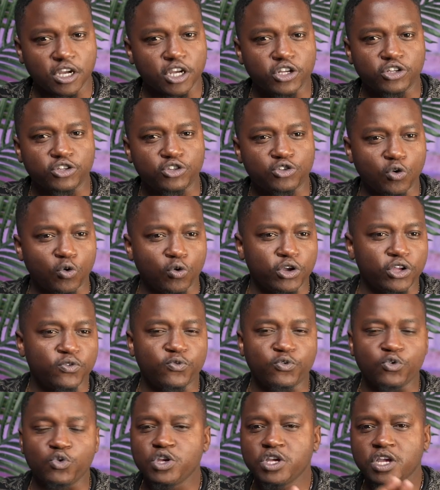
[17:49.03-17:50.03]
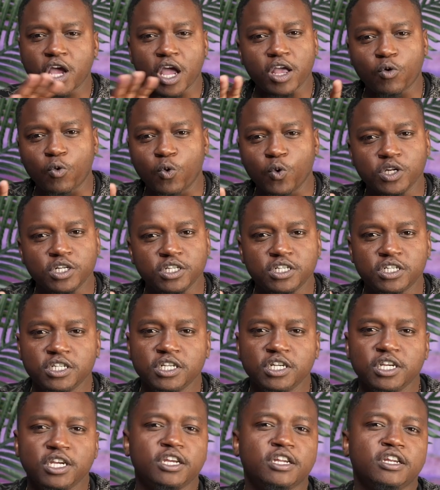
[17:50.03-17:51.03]
So if you hear
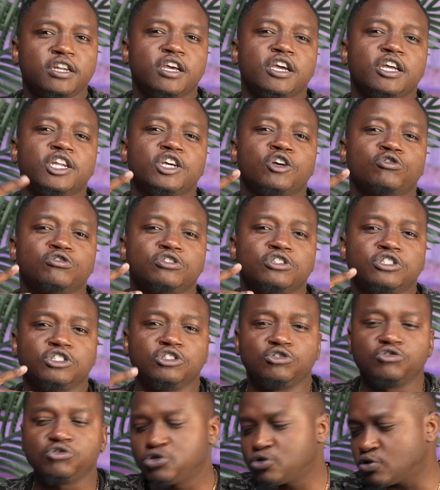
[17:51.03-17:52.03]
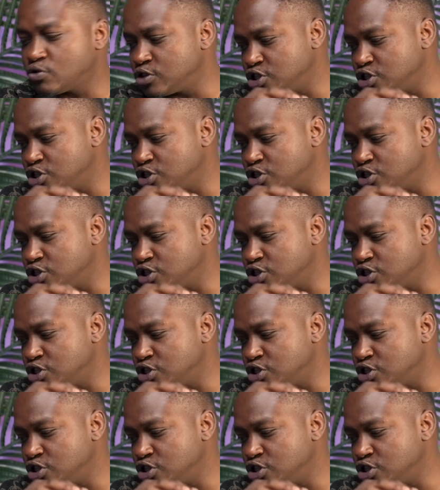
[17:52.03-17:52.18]
equality in any constitution,